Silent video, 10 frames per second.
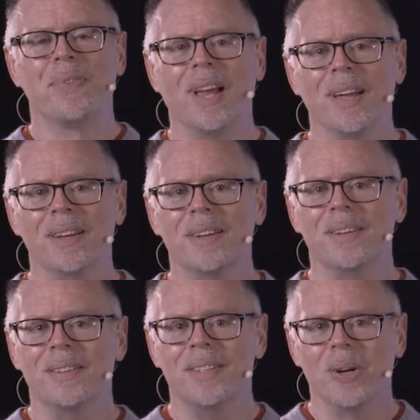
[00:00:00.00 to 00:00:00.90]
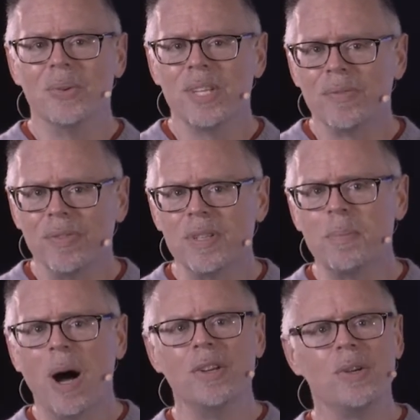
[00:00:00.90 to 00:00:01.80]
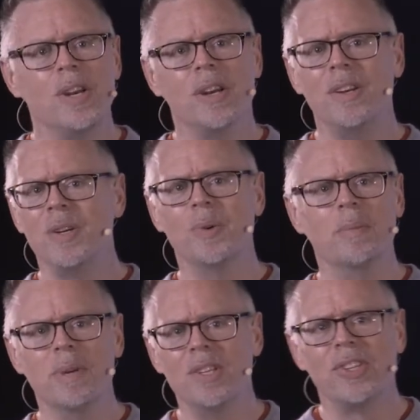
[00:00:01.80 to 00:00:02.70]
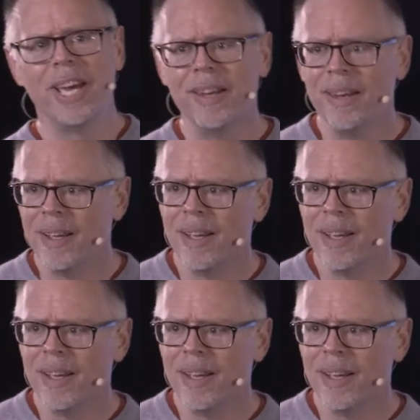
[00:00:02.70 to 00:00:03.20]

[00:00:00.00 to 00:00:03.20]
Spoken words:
And Joseph responded to him. He said,